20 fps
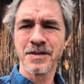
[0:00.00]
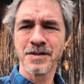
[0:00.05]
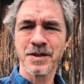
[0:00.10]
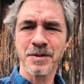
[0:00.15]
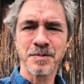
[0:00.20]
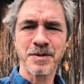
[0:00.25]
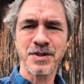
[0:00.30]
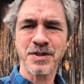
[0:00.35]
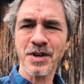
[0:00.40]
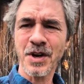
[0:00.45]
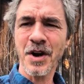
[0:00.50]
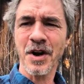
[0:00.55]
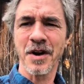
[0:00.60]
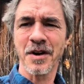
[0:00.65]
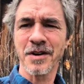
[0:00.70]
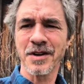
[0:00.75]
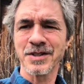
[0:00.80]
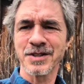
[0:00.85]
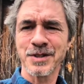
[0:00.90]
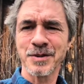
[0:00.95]
It's
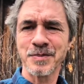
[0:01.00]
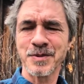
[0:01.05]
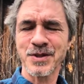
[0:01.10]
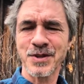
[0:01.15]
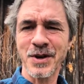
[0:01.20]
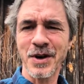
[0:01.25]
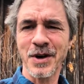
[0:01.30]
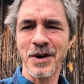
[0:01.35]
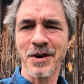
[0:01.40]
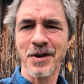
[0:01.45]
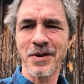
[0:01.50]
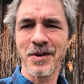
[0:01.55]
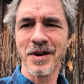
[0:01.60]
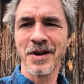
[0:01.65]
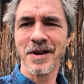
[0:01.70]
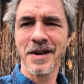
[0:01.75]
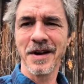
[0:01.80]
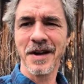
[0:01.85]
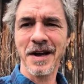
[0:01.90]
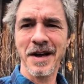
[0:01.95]
absurd. It's absurd.
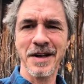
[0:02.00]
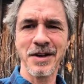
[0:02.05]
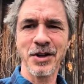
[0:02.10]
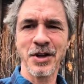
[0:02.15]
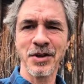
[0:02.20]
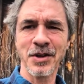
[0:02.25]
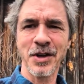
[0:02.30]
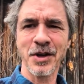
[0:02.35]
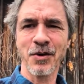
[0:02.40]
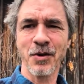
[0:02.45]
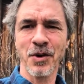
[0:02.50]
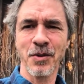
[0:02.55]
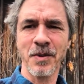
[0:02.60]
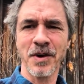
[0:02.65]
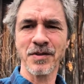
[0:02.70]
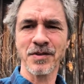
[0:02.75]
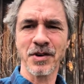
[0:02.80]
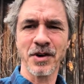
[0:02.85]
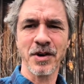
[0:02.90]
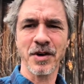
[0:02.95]
And then they go
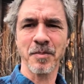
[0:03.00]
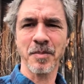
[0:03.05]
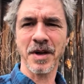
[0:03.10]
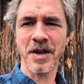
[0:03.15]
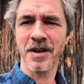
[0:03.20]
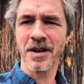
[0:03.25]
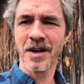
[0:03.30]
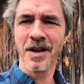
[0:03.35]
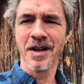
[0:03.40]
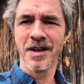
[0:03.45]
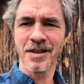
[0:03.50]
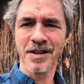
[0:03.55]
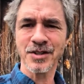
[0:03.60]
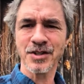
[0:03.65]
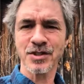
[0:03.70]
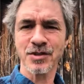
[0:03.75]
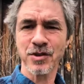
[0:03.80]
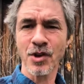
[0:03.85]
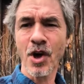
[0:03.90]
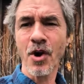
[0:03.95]
around talking about,
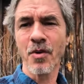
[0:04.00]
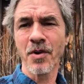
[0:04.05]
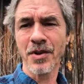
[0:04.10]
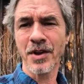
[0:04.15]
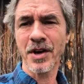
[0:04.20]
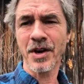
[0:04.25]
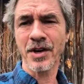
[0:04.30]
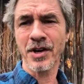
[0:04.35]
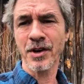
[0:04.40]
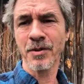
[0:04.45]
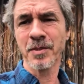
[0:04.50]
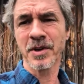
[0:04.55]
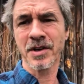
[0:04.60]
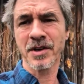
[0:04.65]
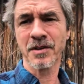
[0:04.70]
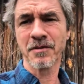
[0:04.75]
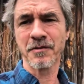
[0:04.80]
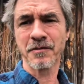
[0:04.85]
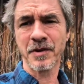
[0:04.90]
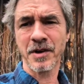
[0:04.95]
this is lower than a
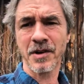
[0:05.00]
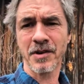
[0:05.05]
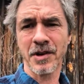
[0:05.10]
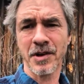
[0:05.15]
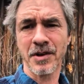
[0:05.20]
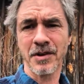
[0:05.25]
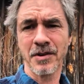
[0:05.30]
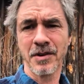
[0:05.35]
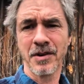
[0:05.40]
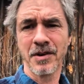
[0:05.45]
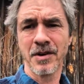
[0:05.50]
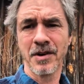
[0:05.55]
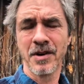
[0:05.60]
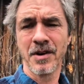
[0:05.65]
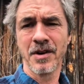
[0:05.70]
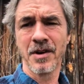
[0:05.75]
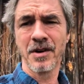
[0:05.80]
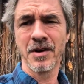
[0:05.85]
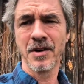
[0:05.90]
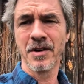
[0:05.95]
human can feel it.
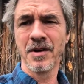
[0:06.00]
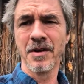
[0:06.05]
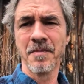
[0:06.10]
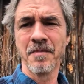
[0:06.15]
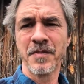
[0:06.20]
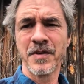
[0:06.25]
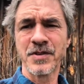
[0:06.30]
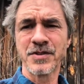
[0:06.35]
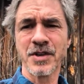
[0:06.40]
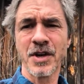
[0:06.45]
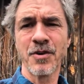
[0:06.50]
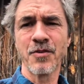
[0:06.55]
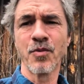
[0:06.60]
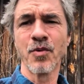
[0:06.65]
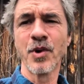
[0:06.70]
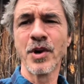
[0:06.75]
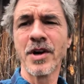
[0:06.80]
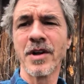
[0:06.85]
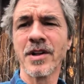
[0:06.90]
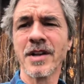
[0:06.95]
It's
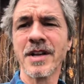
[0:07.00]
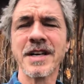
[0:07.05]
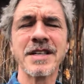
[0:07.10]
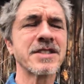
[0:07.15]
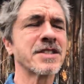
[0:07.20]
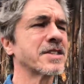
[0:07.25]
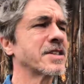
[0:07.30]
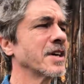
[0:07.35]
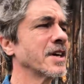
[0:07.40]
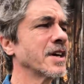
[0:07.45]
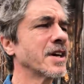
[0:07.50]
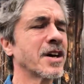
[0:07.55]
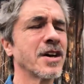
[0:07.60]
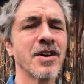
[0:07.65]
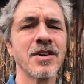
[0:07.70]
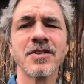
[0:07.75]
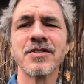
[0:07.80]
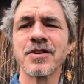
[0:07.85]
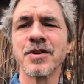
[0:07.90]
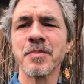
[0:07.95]

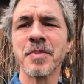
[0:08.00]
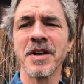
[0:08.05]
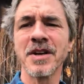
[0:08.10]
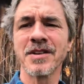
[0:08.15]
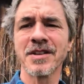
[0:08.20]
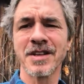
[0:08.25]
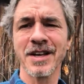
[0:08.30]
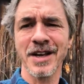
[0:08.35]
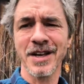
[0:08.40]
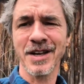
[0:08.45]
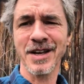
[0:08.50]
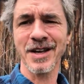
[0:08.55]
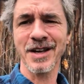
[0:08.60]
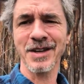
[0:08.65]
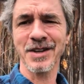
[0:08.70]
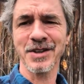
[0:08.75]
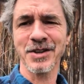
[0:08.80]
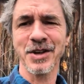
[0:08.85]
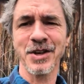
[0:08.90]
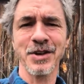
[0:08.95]
unrealistic to be
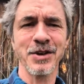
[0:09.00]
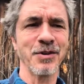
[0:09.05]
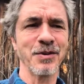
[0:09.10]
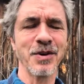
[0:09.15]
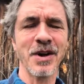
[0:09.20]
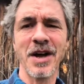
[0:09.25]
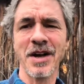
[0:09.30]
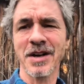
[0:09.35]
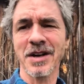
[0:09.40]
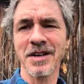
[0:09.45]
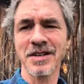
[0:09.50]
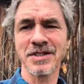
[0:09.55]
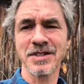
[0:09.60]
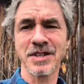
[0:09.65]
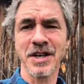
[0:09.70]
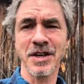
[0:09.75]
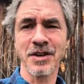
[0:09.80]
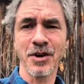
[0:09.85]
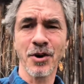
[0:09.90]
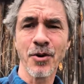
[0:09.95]
thinking that you're not going to
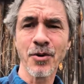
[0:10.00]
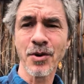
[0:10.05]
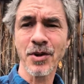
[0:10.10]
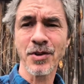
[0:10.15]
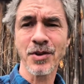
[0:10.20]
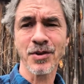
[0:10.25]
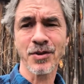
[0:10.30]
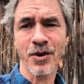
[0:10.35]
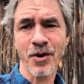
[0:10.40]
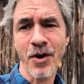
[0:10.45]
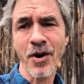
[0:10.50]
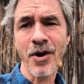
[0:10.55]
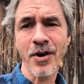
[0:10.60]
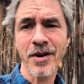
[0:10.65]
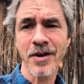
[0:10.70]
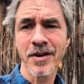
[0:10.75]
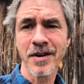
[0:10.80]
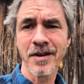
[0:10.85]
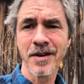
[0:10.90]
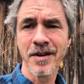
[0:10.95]
say no to the
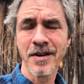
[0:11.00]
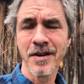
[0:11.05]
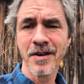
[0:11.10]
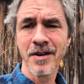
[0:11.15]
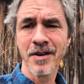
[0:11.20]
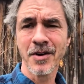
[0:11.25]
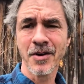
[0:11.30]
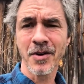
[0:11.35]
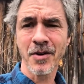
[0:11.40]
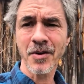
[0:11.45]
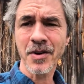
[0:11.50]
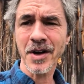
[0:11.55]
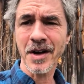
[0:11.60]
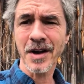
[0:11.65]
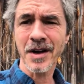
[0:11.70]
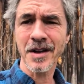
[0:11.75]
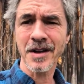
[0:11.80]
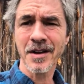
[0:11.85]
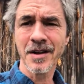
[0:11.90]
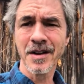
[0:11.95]
dog,
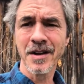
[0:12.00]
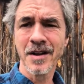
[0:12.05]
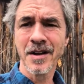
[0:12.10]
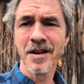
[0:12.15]
okay?